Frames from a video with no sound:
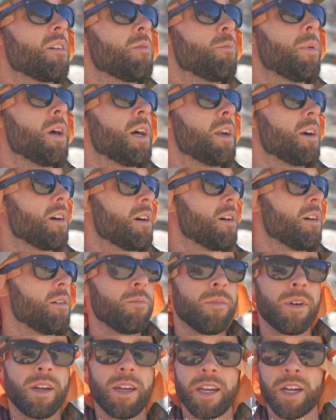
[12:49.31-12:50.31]
better, and
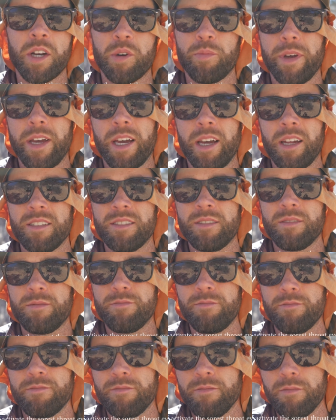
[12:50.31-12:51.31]
my air pads
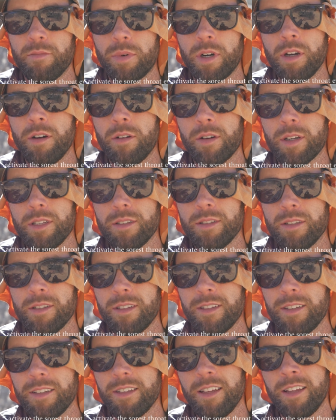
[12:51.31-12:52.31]
broke, and
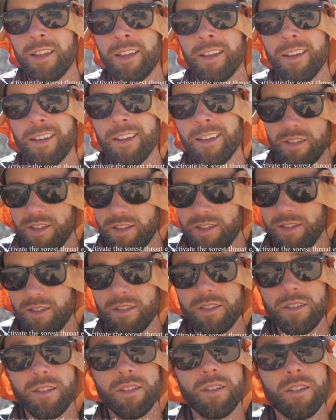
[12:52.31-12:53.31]
this is
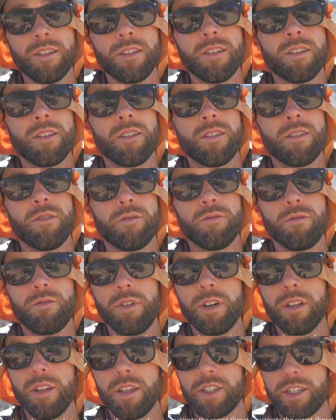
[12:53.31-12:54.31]
a
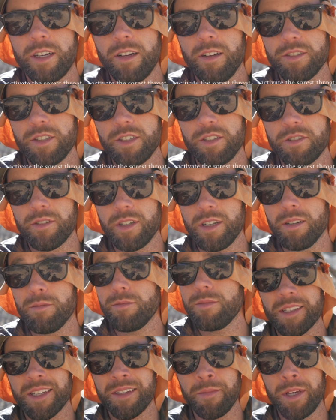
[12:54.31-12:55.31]
really challenging trip.
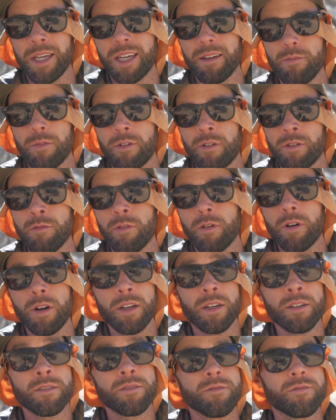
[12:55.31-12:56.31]
It's going to make it more
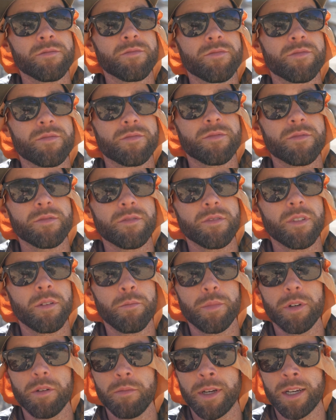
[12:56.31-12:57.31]
rewarding and
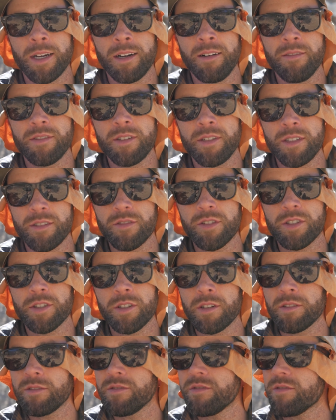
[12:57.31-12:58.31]
build my confidence for
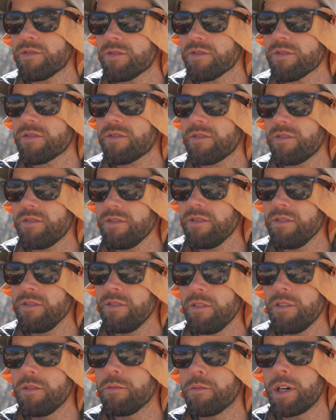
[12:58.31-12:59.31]
sure.
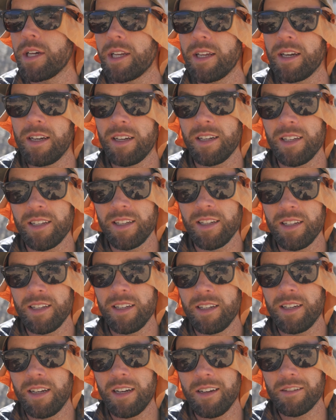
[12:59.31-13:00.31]
But
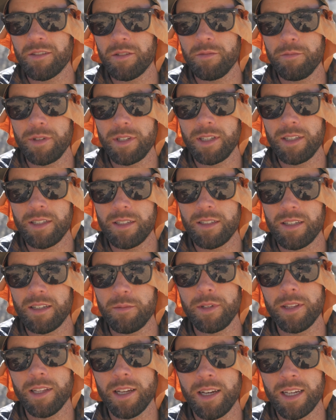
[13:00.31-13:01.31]
I'd be
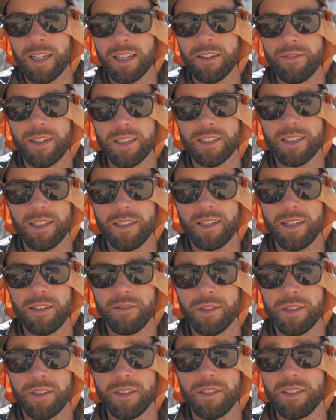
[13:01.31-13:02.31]
lying if I said that I
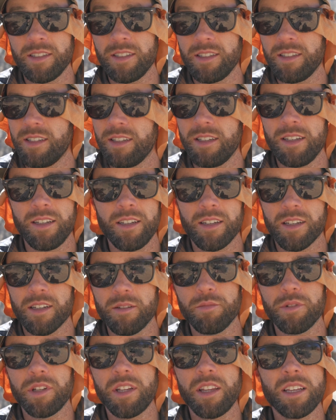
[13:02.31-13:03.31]
wasn't
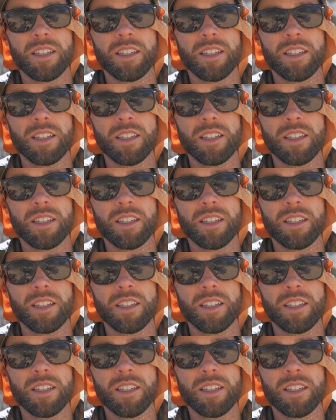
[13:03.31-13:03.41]
completely